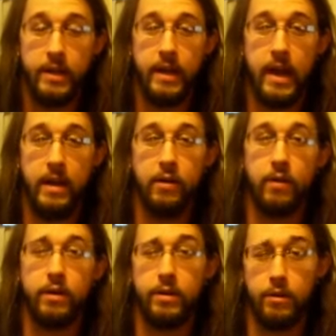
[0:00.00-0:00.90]
Category
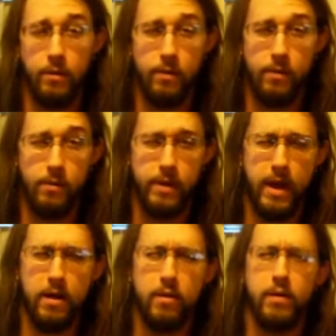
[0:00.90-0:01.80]
2?
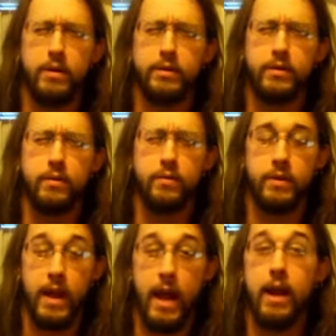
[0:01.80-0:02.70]
Category 2.
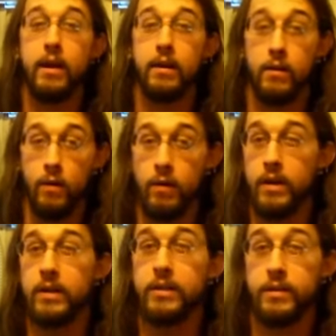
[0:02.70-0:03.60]

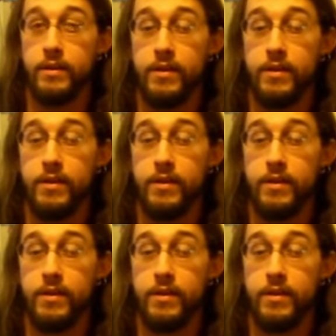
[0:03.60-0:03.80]
Category 2.